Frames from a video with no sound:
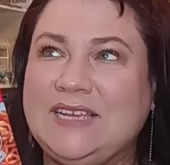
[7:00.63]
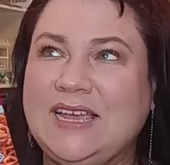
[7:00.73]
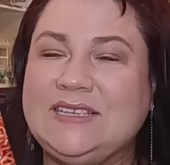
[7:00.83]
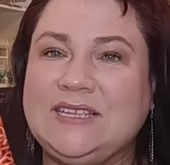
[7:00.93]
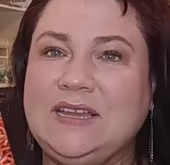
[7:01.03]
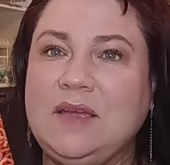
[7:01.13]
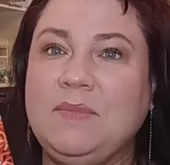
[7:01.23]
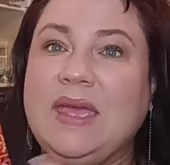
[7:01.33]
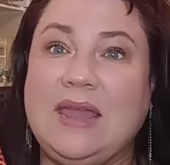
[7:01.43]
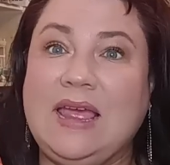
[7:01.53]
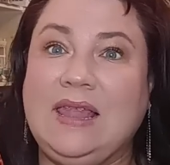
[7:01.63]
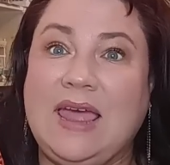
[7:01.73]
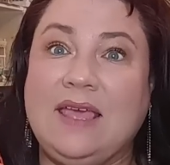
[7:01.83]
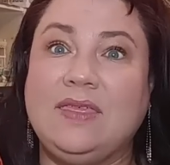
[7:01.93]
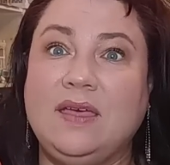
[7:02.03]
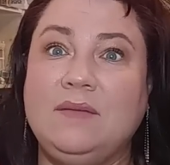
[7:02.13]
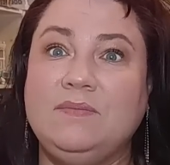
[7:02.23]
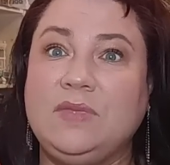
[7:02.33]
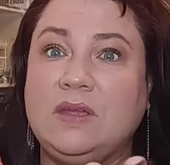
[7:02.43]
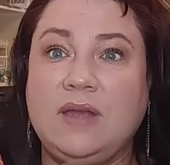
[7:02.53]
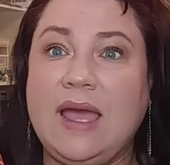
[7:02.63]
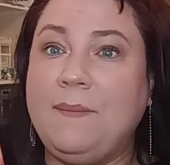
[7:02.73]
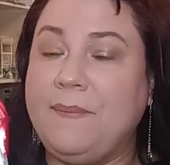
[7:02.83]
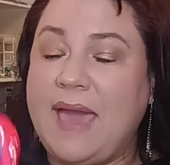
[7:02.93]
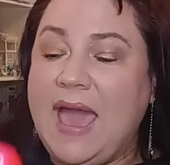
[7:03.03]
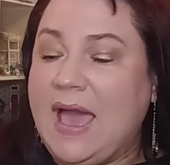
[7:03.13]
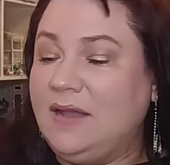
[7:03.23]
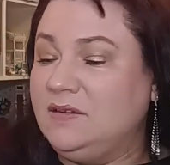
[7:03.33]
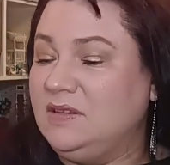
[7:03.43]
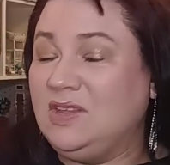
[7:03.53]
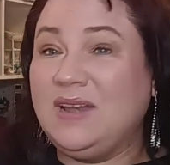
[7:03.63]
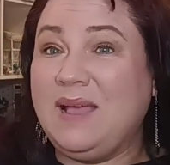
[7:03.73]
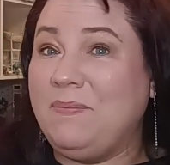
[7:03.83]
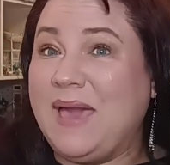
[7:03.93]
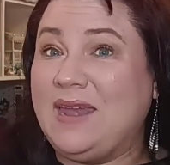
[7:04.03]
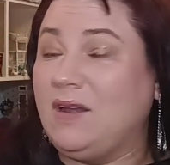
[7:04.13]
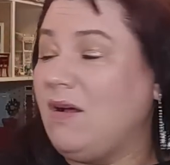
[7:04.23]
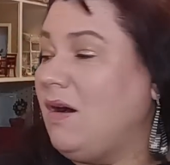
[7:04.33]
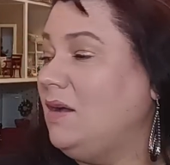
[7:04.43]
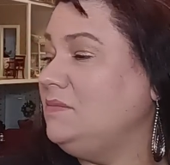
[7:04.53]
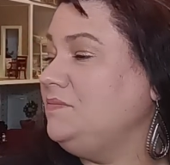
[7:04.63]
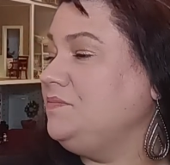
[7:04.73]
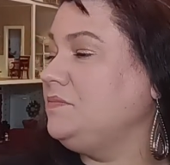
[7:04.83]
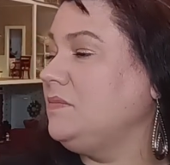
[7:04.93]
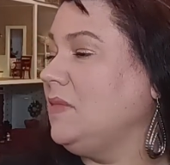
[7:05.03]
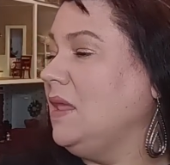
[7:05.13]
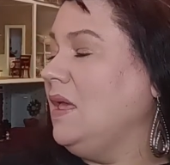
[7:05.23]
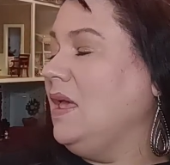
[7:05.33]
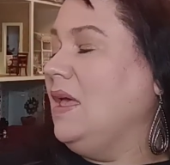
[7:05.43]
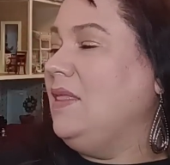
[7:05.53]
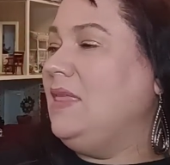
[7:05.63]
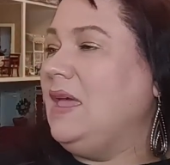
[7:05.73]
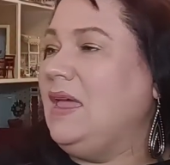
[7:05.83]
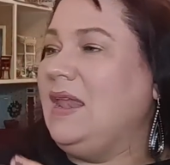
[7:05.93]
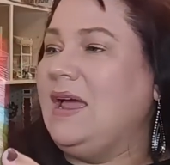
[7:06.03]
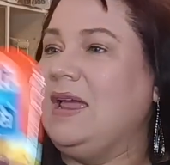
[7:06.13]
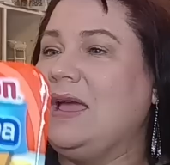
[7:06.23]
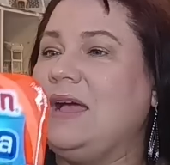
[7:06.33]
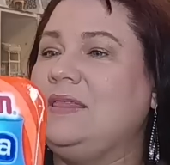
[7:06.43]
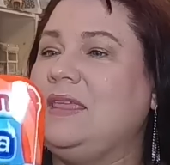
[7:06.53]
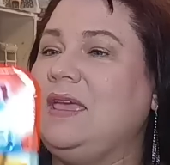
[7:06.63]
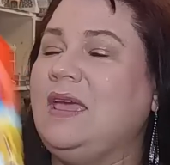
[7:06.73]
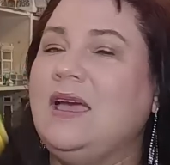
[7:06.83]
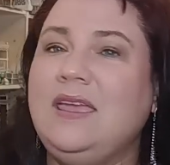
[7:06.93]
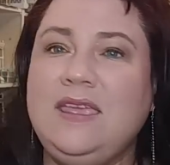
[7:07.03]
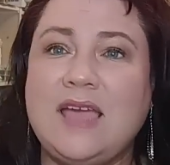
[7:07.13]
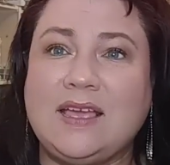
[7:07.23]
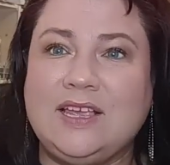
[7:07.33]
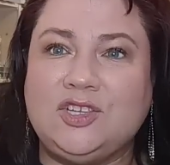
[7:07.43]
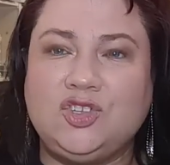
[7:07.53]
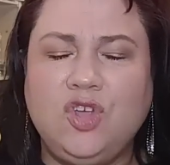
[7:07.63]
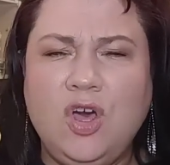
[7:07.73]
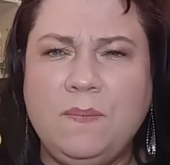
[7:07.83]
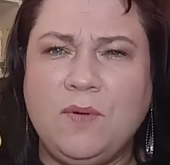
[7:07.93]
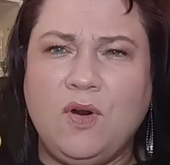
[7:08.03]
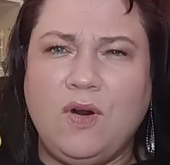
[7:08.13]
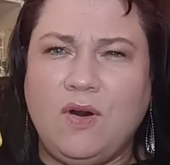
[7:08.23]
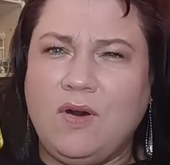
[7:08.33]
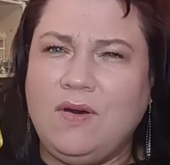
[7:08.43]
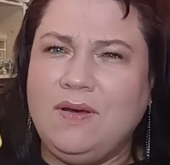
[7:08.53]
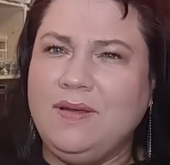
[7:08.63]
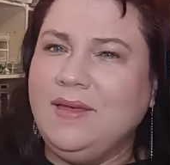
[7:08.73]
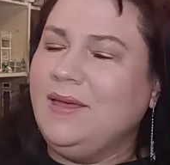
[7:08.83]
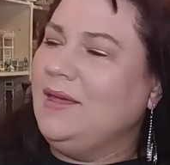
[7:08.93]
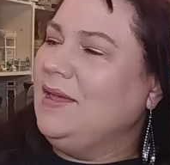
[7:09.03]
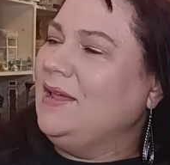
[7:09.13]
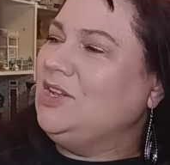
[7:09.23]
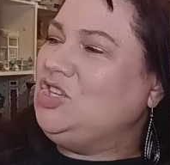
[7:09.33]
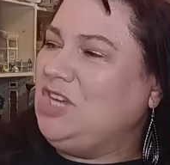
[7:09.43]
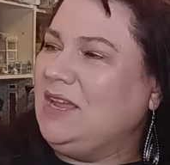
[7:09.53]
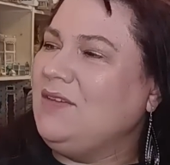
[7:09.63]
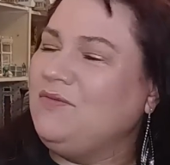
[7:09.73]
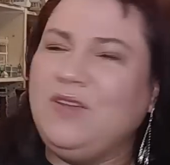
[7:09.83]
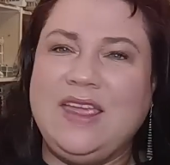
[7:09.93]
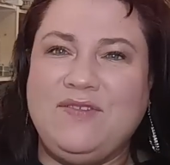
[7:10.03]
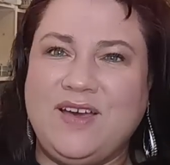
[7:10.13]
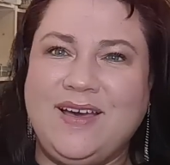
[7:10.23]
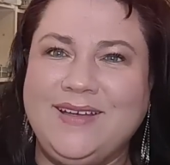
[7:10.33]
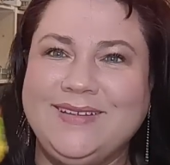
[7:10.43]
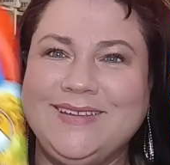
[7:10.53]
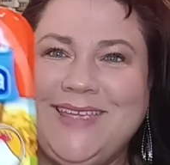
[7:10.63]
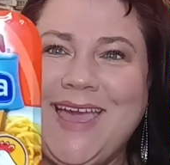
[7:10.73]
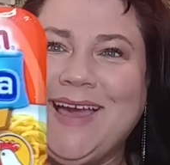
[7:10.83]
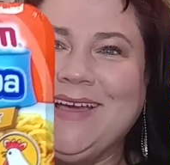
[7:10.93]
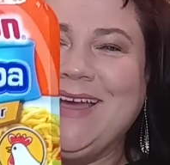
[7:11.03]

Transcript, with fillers: I tasted them and I like them. They're not bad. They're not bad at all. Then I got the yakisoba chicken flavor. Yeah,